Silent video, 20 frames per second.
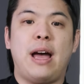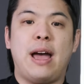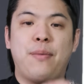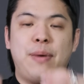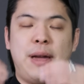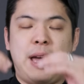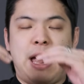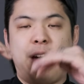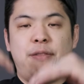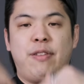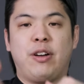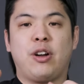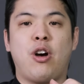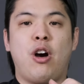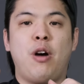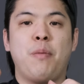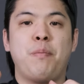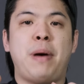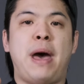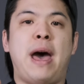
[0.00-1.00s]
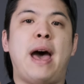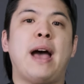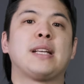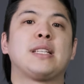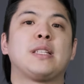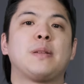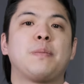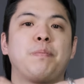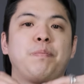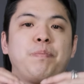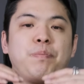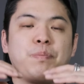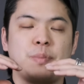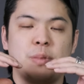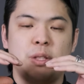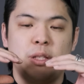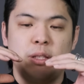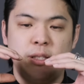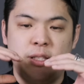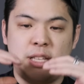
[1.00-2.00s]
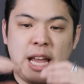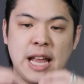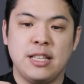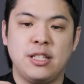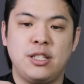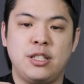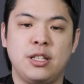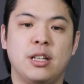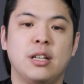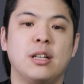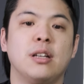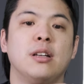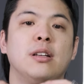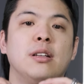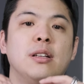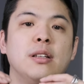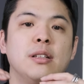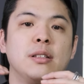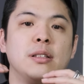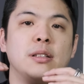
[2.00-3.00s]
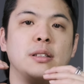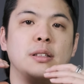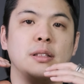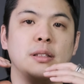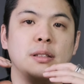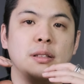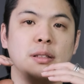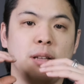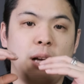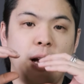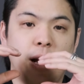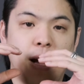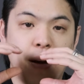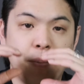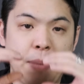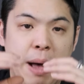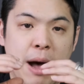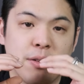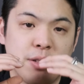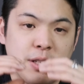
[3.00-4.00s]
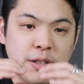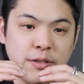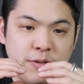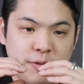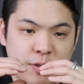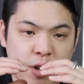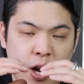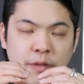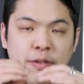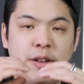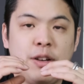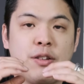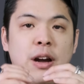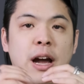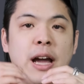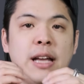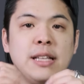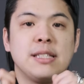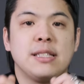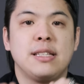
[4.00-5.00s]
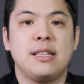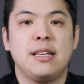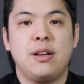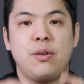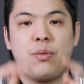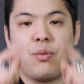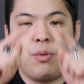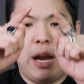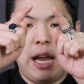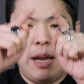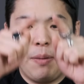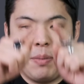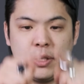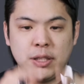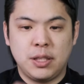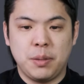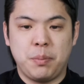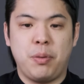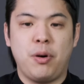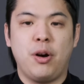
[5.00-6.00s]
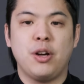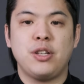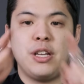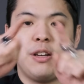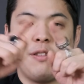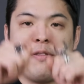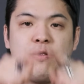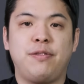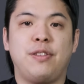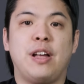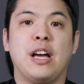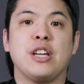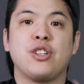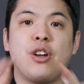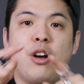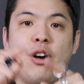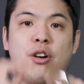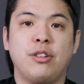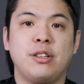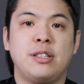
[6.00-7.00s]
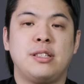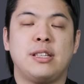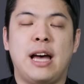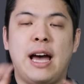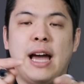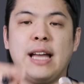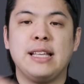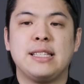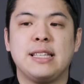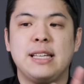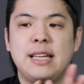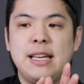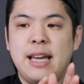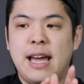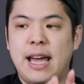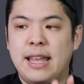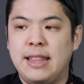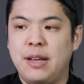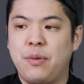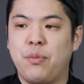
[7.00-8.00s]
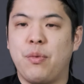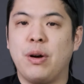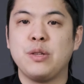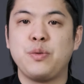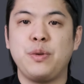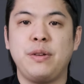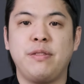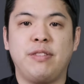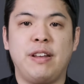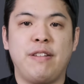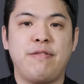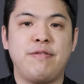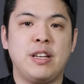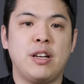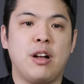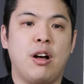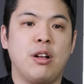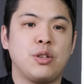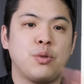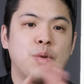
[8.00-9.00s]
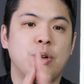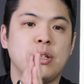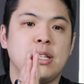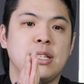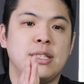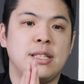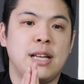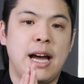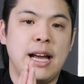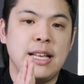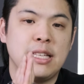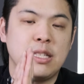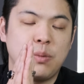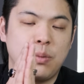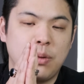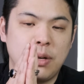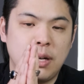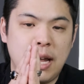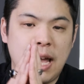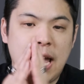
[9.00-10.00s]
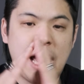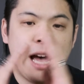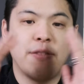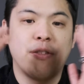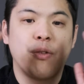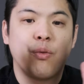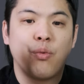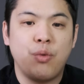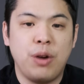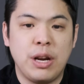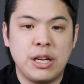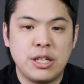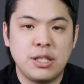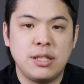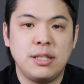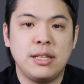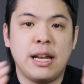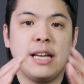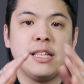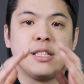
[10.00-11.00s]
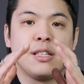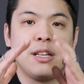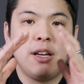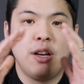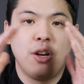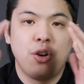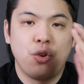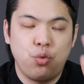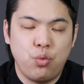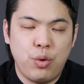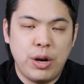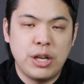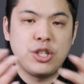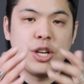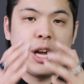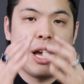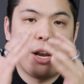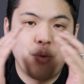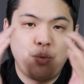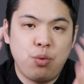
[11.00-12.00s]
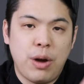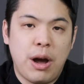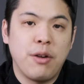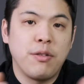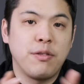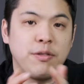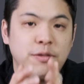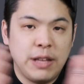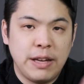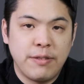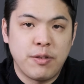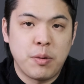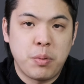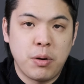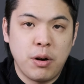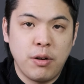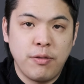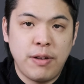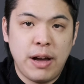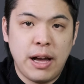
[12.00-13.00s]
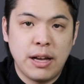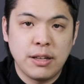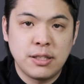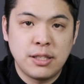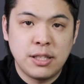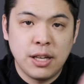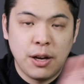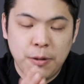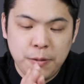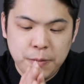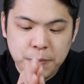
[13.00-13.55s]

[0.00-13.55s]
and we have a compact, denser amount of coffee grinds, we're able to push and flush all the sides. And then once we've lifted all towards the sides, we're gonna have a nice, rich and round flavor profile. So